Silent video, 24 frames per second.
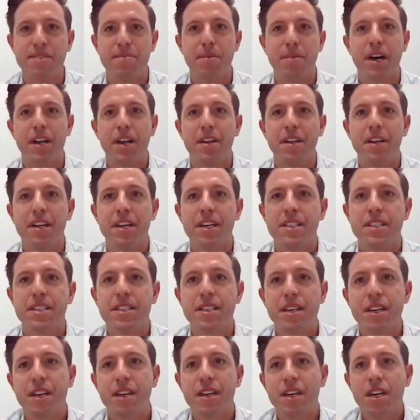upon this
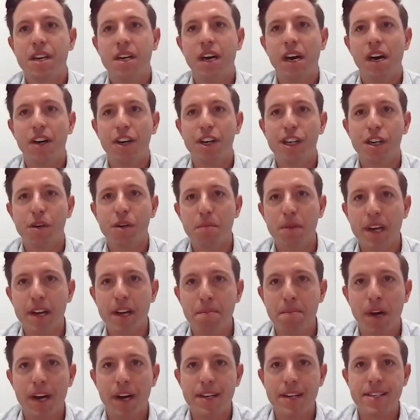a little
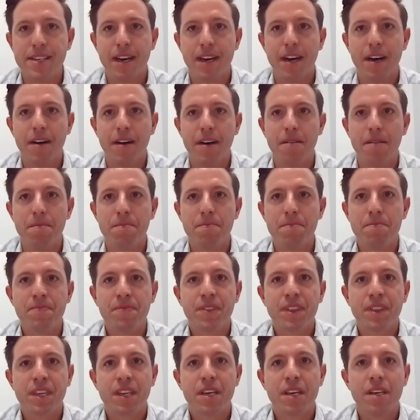bit, but
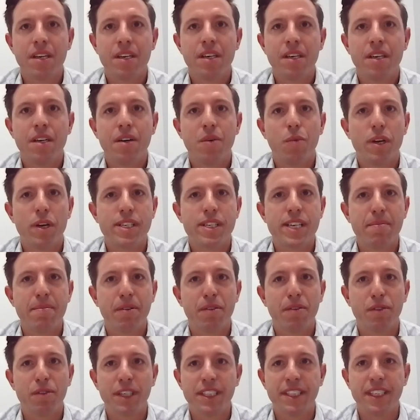what type
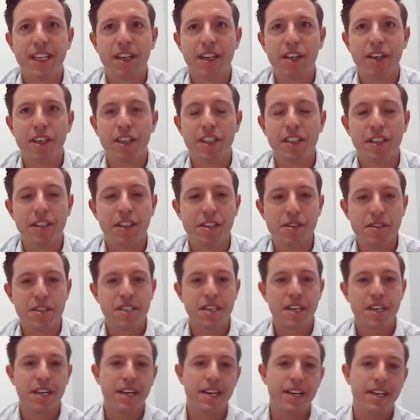of retailer do you
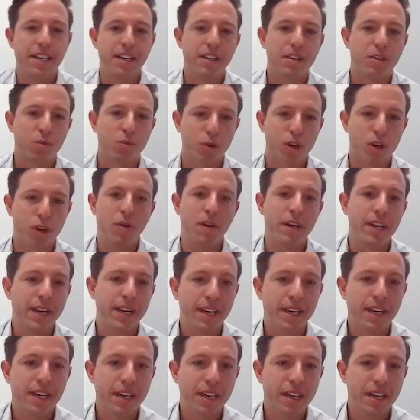see
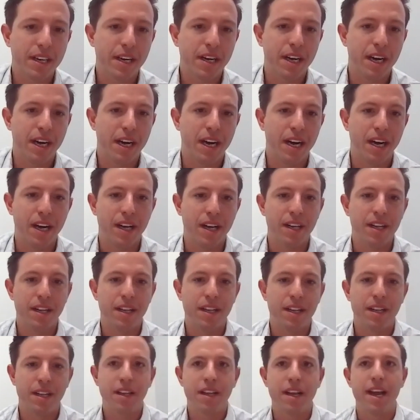growing,
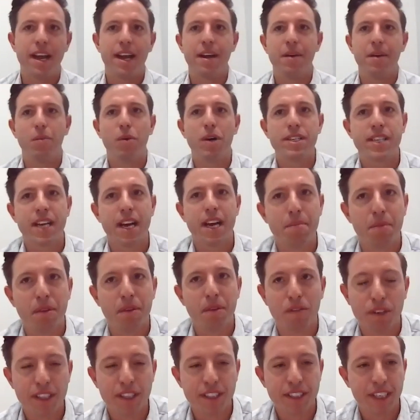and what type of
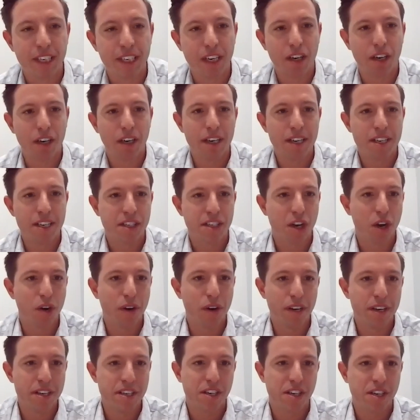retailer is
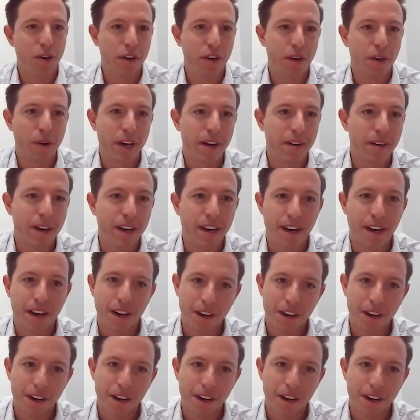going away right